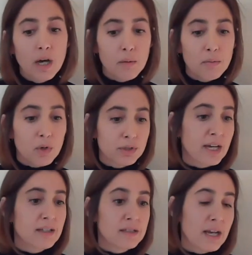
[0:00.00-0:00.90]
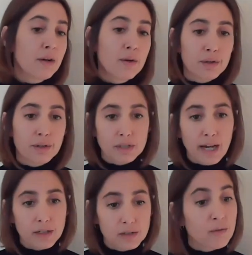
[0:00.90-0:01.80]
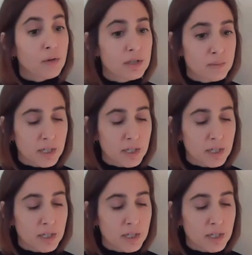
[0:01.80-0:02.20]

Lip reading: a multi-stakeholder task force,